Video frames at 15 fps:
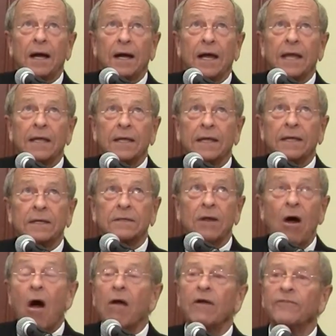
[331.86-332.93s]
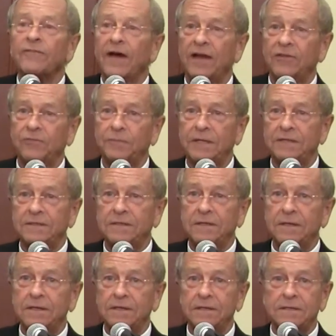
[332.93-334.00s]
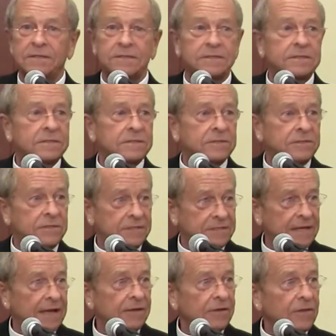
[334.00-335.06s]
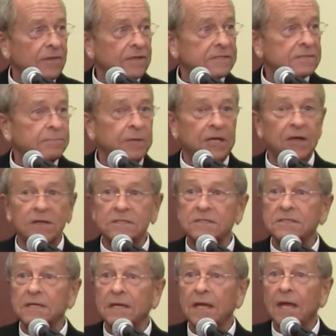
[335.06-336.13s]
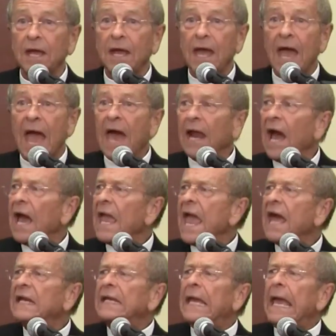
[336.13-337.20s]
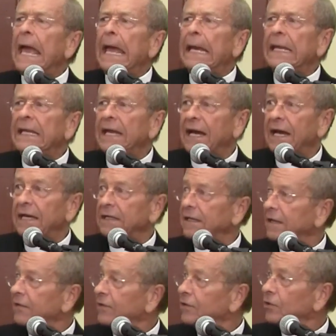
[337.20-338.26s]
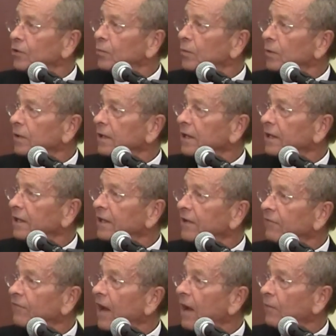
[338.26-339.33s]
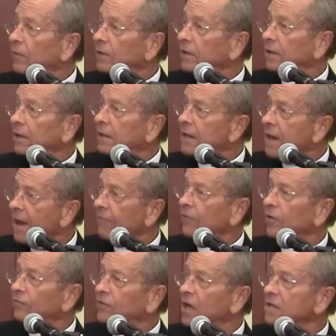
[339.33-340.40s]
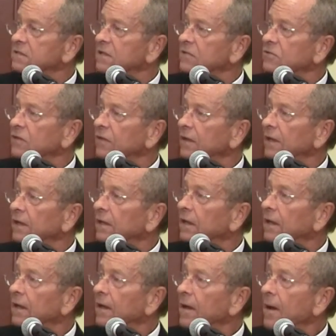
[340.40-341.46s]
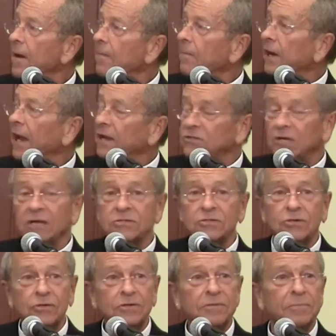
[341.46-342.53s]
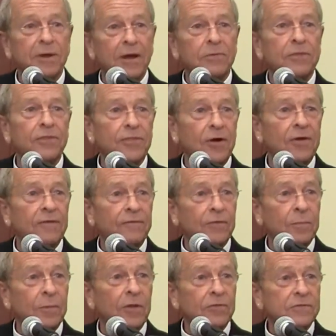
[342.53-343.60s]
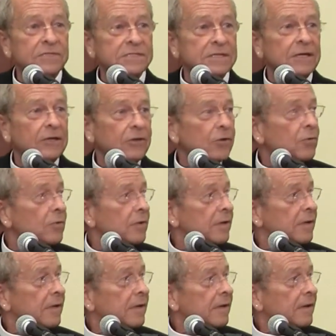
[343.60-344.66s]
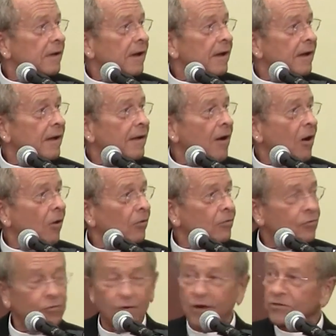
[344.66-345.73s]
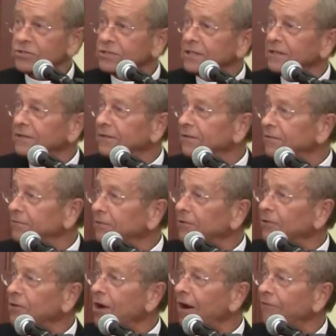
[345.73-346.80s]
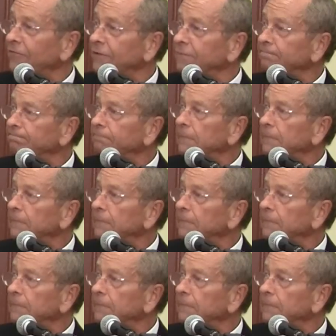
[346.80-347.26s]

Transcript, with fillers: it horrifies me to tell you this, because had I had any idea that you were going to live, I would never have done such a thing. But I just couldn't bear the thought of your mother seeing you uh, all crushed in your little coffin.